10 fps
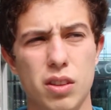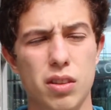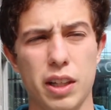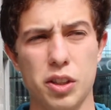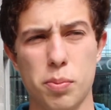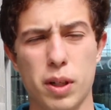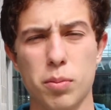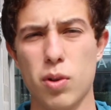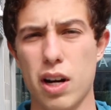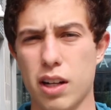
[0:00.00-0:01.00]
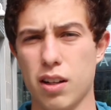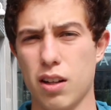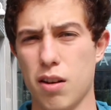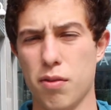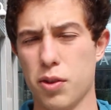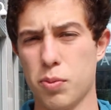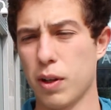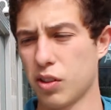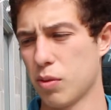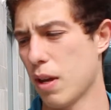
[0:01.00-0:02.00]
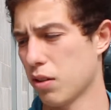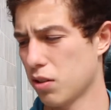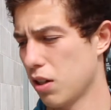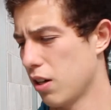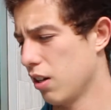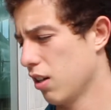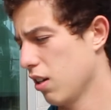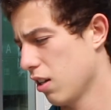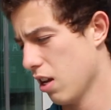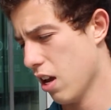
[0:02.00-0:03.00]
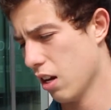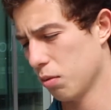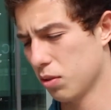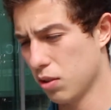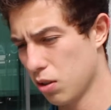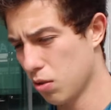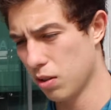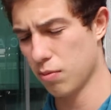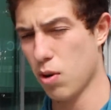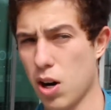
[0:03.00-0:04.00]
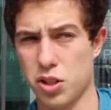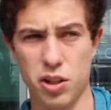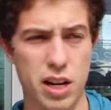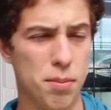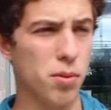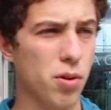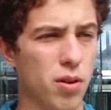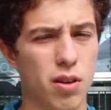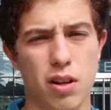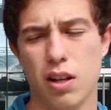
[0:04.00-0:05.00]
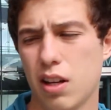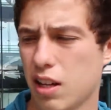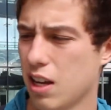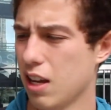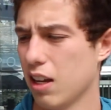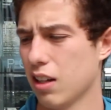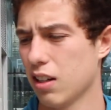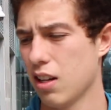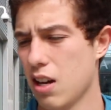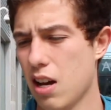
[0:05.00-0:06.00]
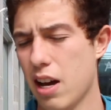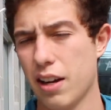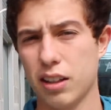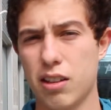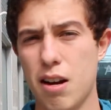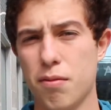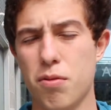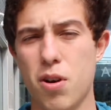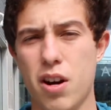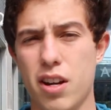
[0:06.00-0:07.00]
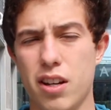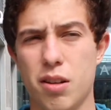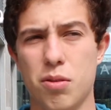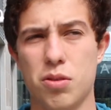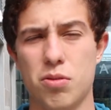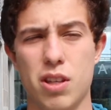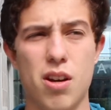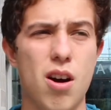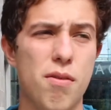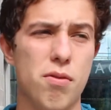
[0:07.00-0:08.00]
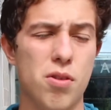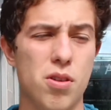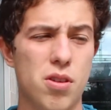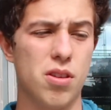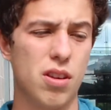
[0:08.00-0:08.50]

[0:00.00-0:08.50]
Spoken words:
like spring break of the spring semester, and it was due in March or April, and I had to cram for it. It was really awful.